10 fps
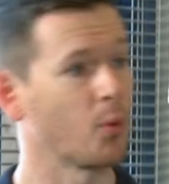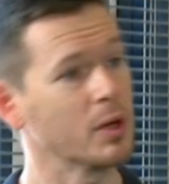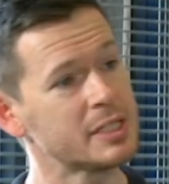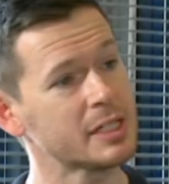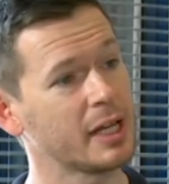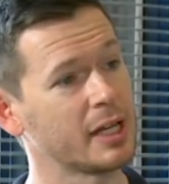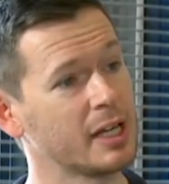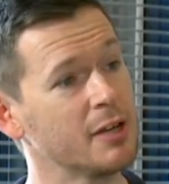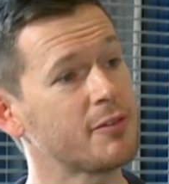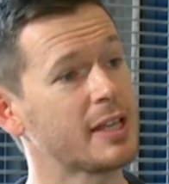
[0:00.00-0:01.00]
Once
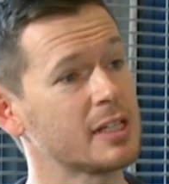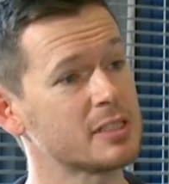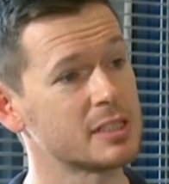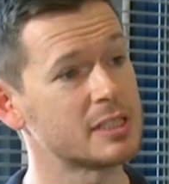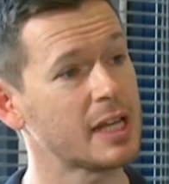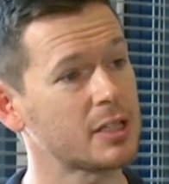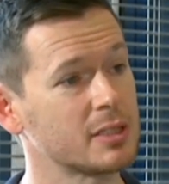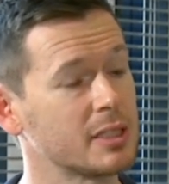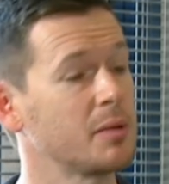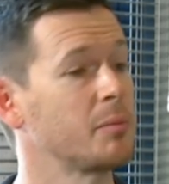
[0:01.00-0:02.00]
again, if that is
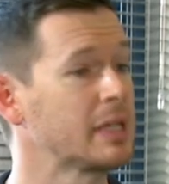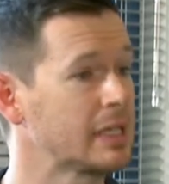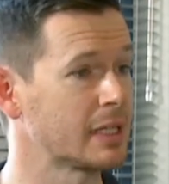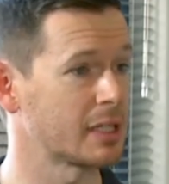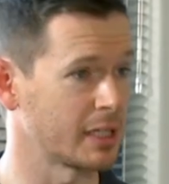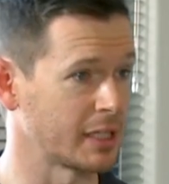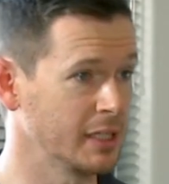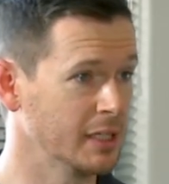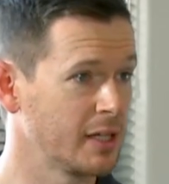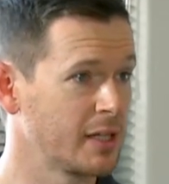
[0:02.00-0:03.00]
detected
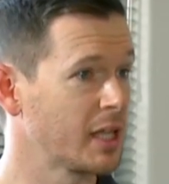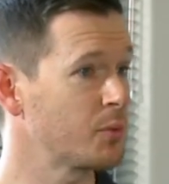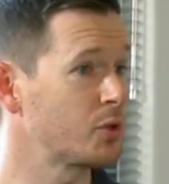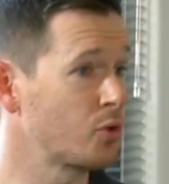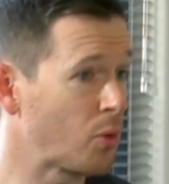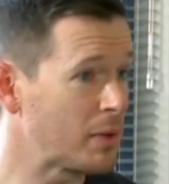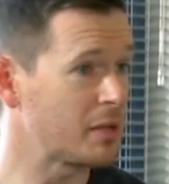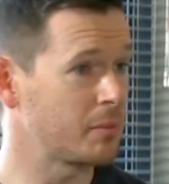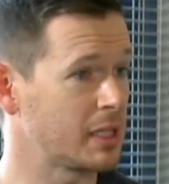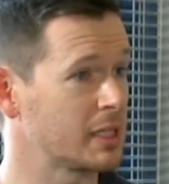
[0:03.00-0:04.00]
immediately, that would
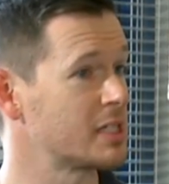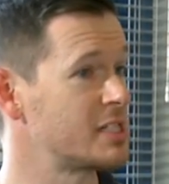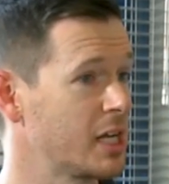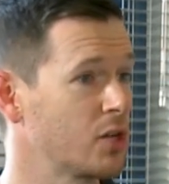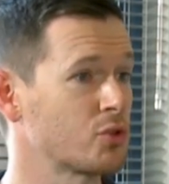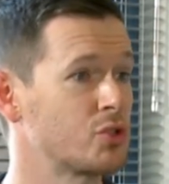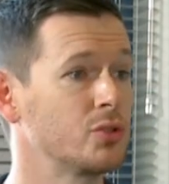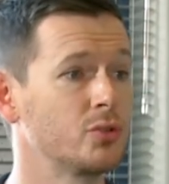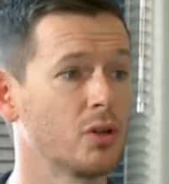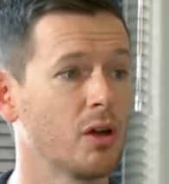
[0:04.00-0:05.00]
normally mean a day or
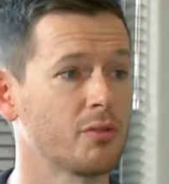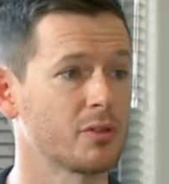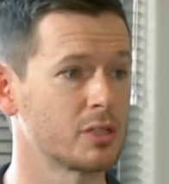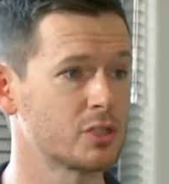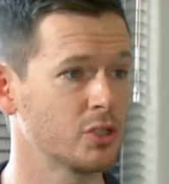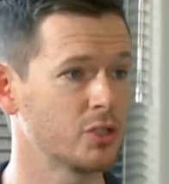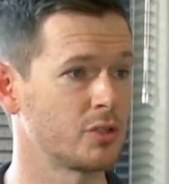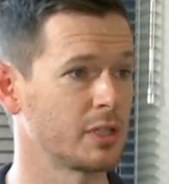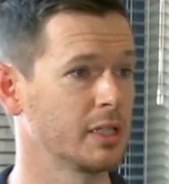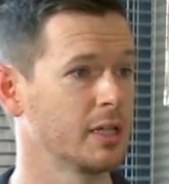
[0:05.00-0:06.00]
two after the
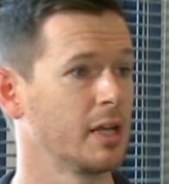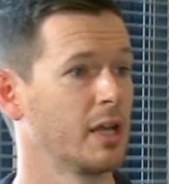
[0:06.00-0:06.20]
surgery,